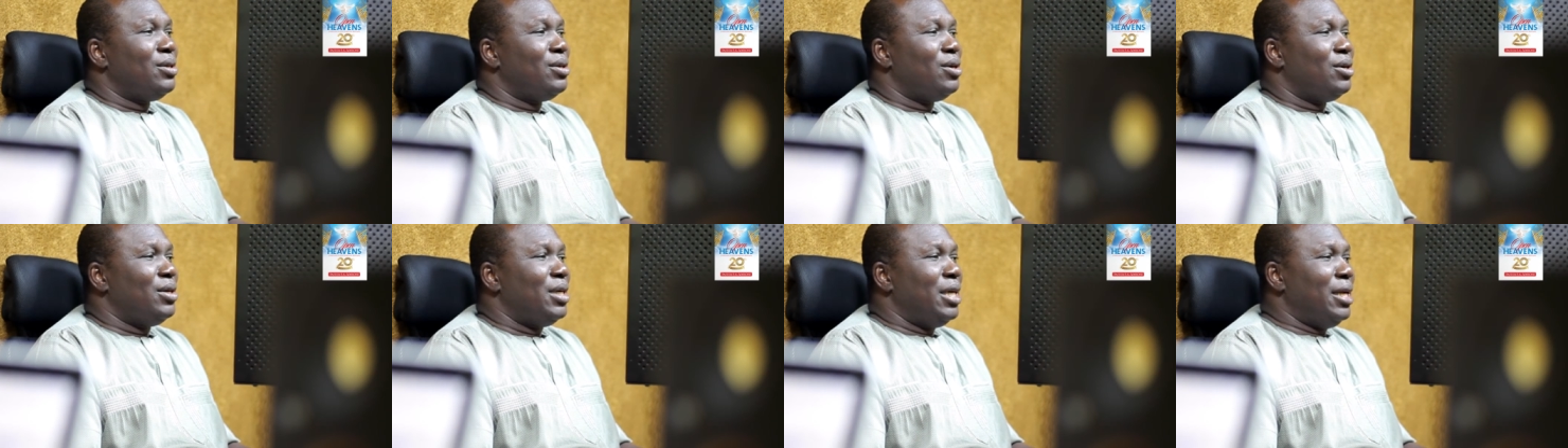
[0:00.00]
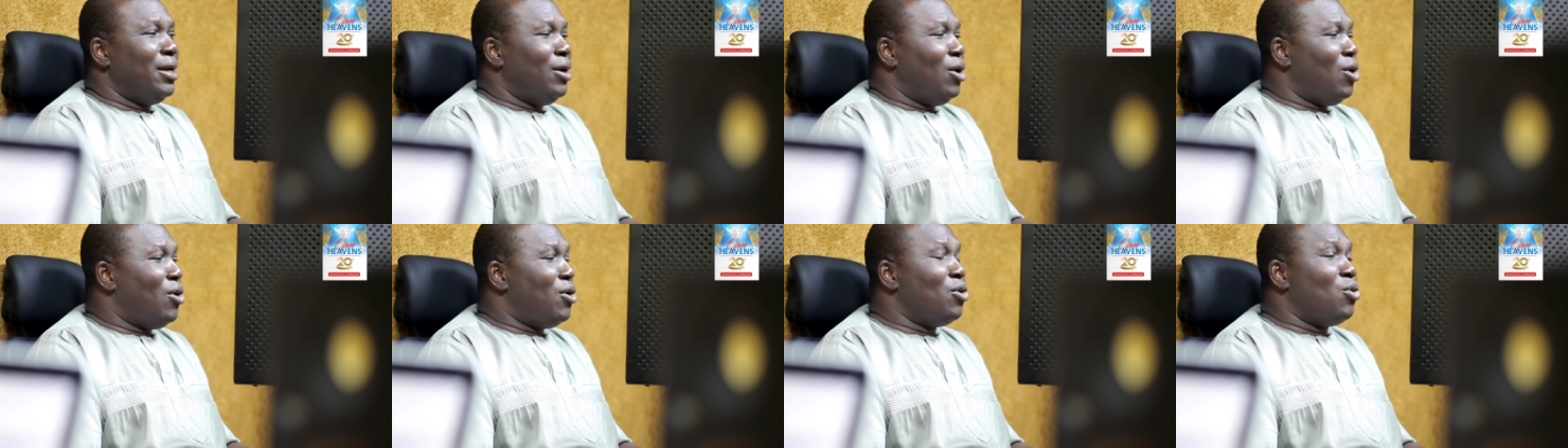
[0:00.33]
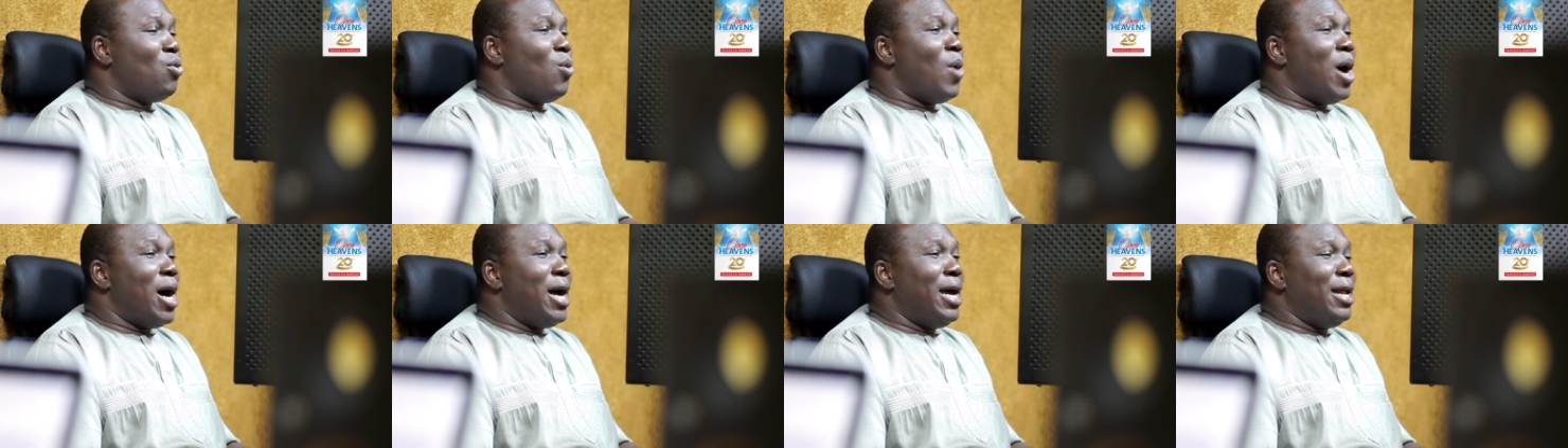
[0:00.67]
A long
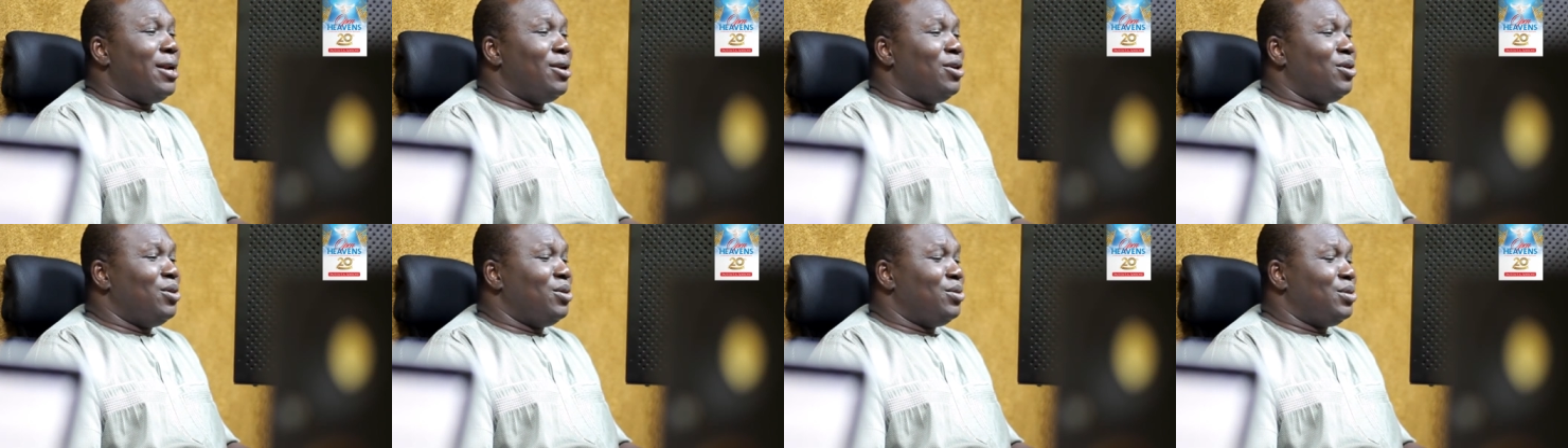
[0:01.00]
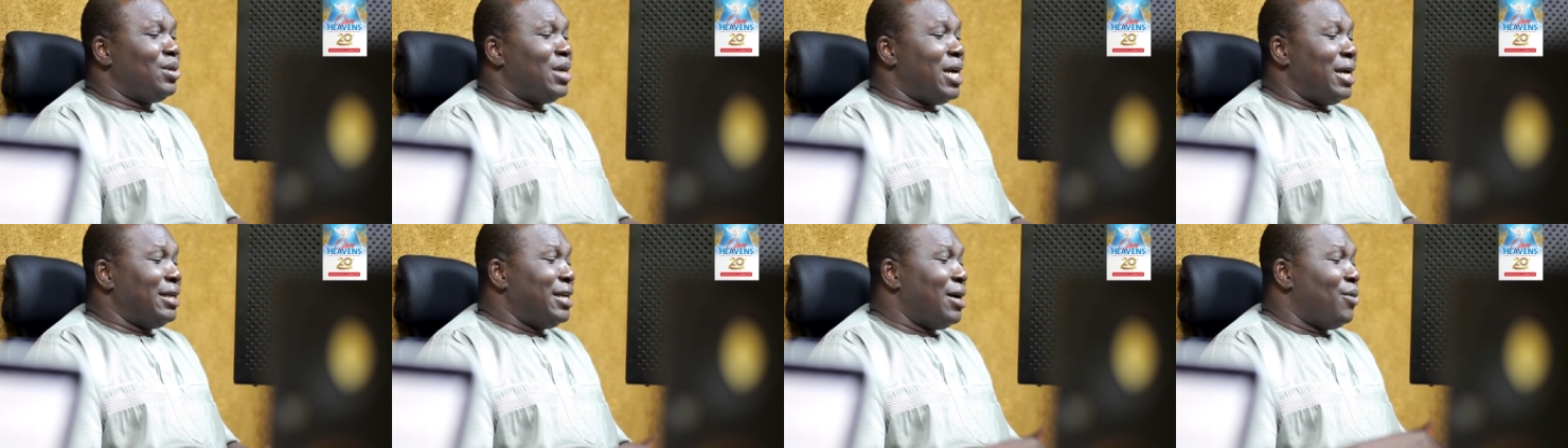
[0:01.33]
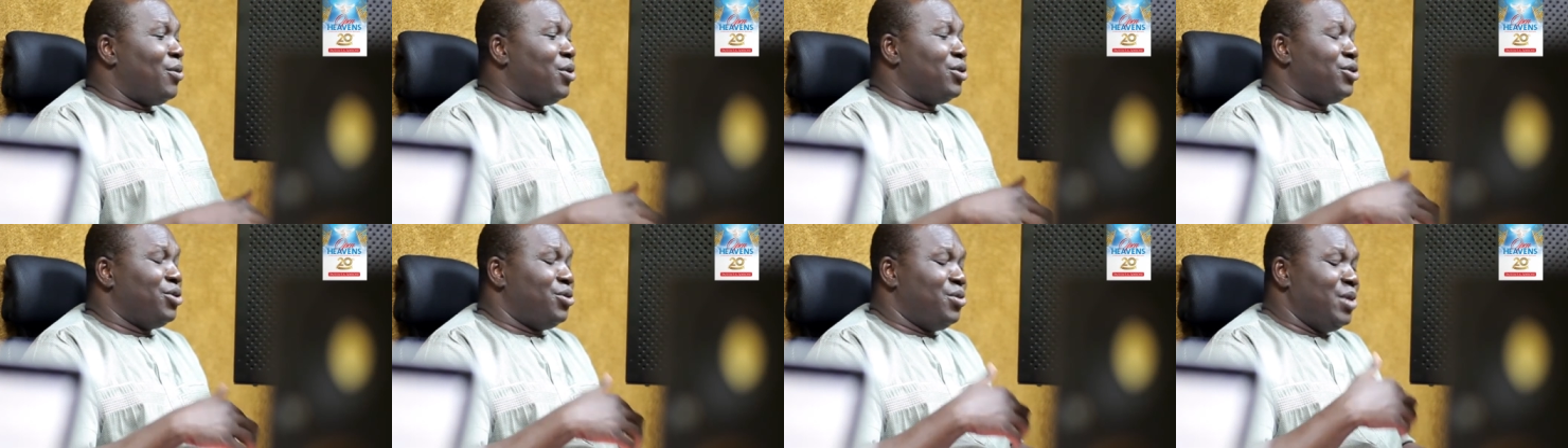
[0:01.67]
while, as I
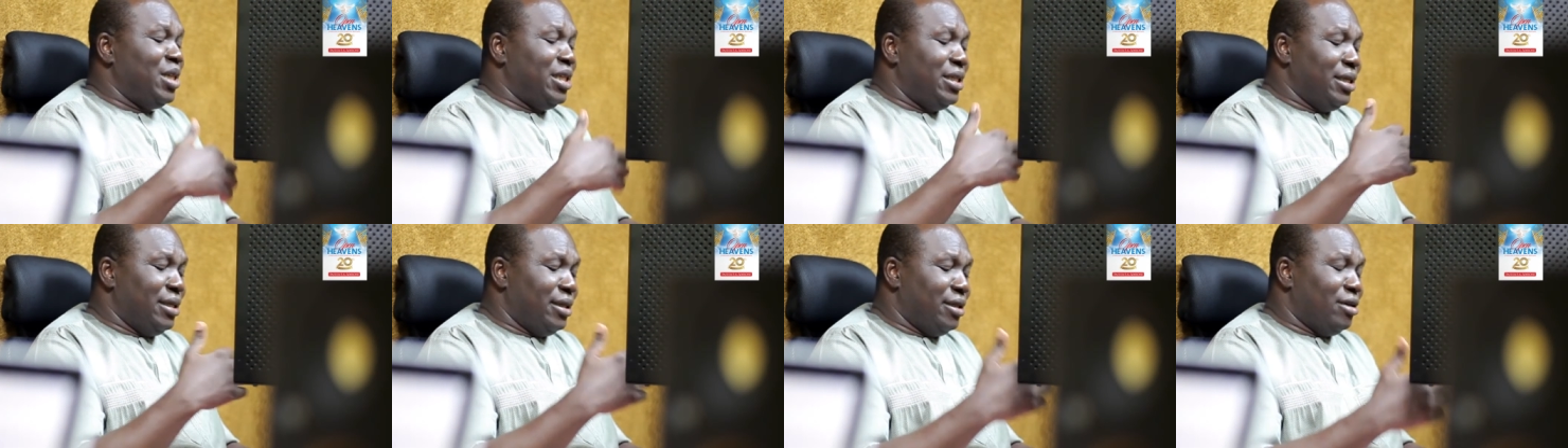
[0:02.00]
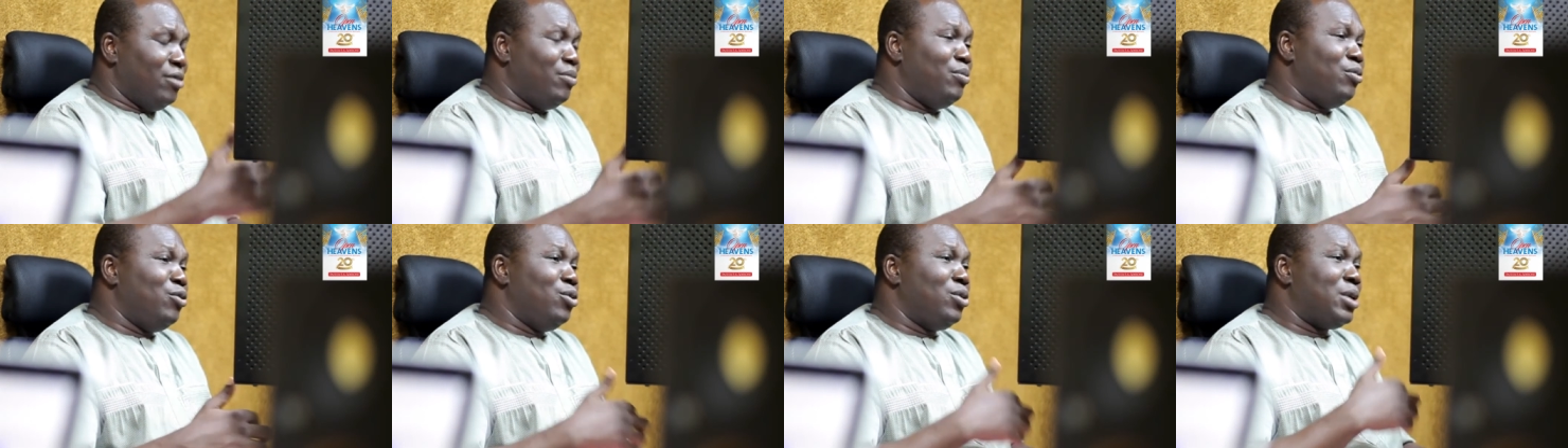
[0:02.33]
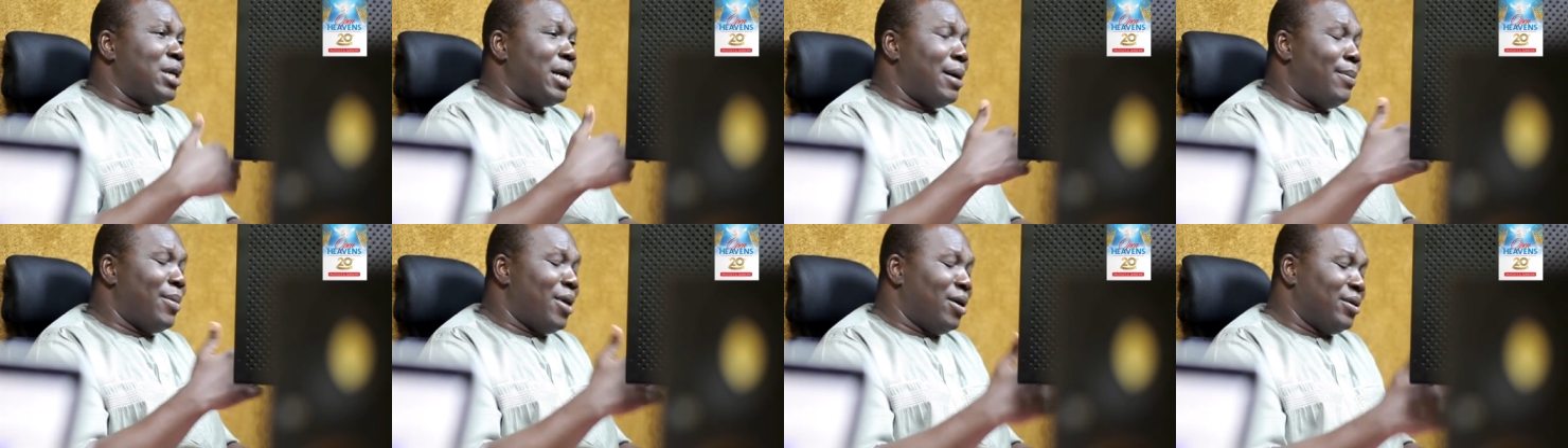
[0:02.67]
was reading the book
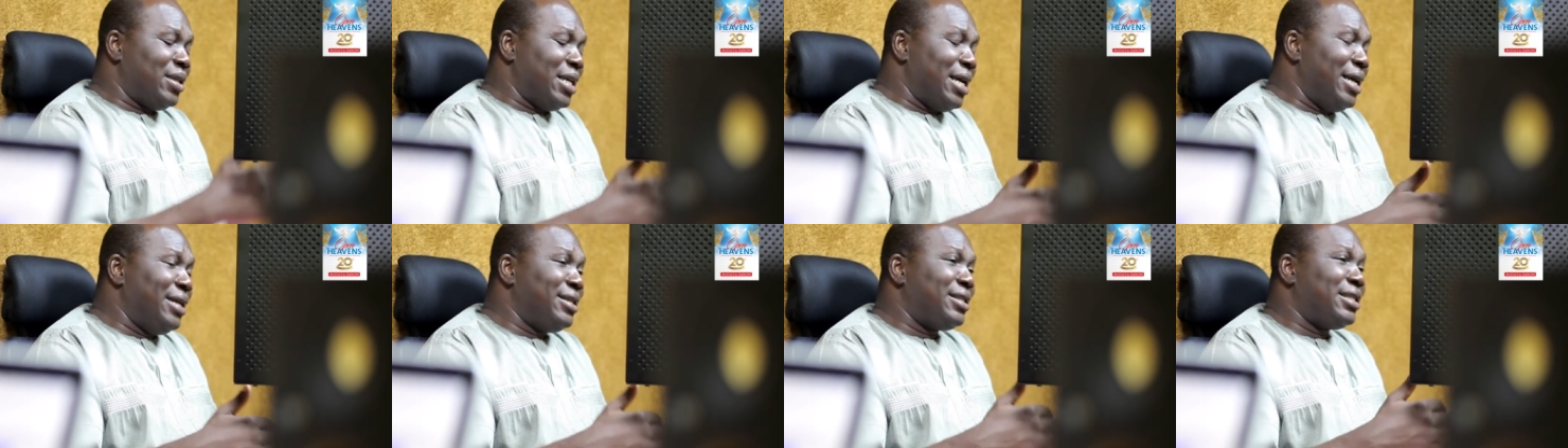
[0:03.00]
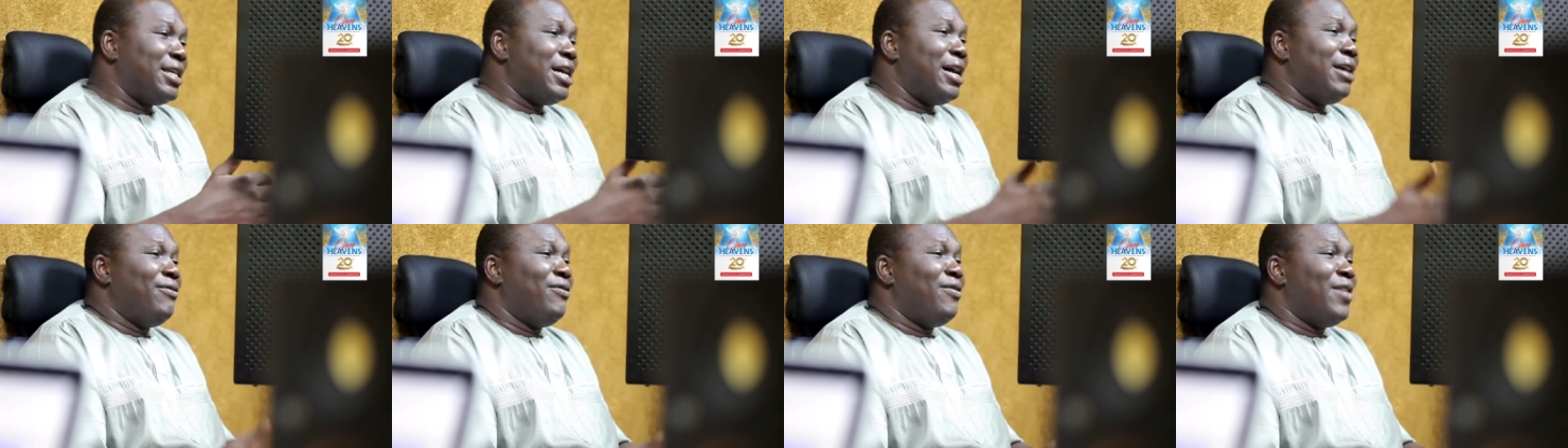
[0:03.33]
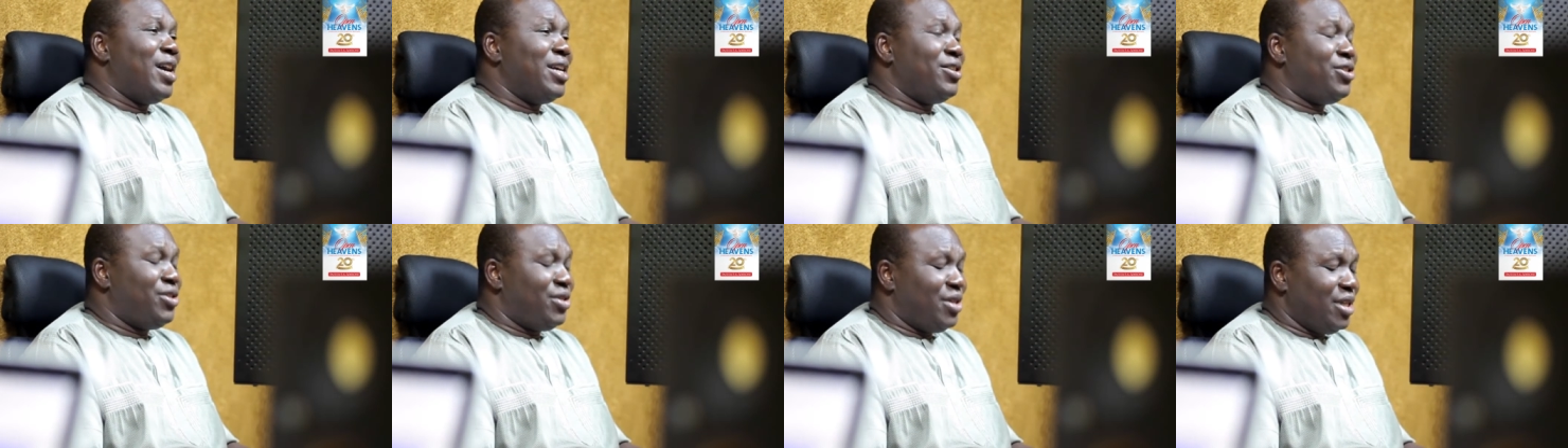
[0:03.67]
about Esther and
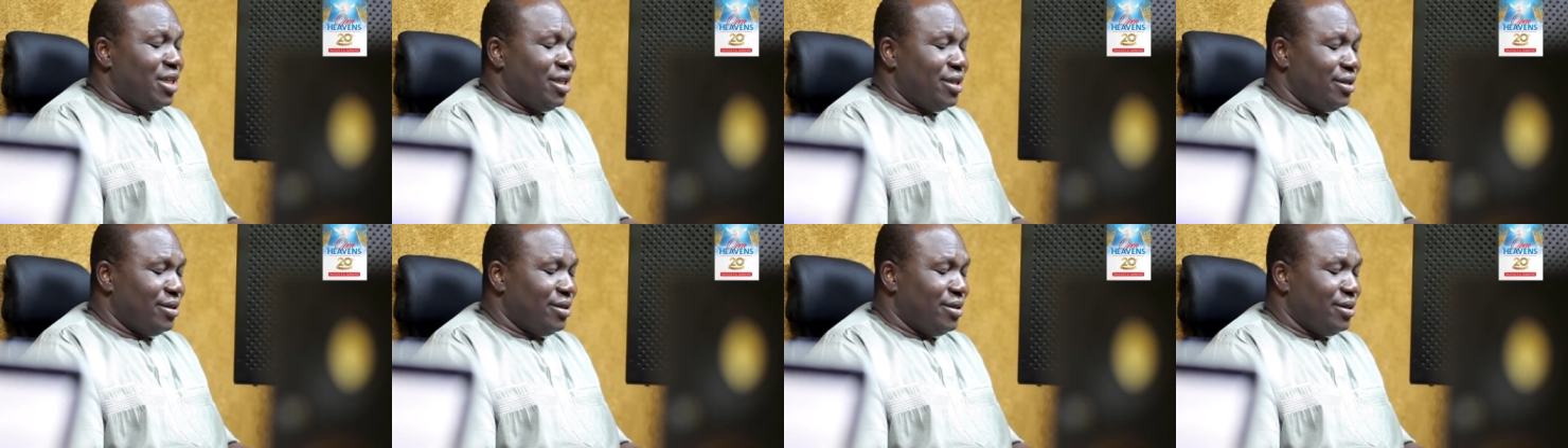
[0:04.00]
Vashti,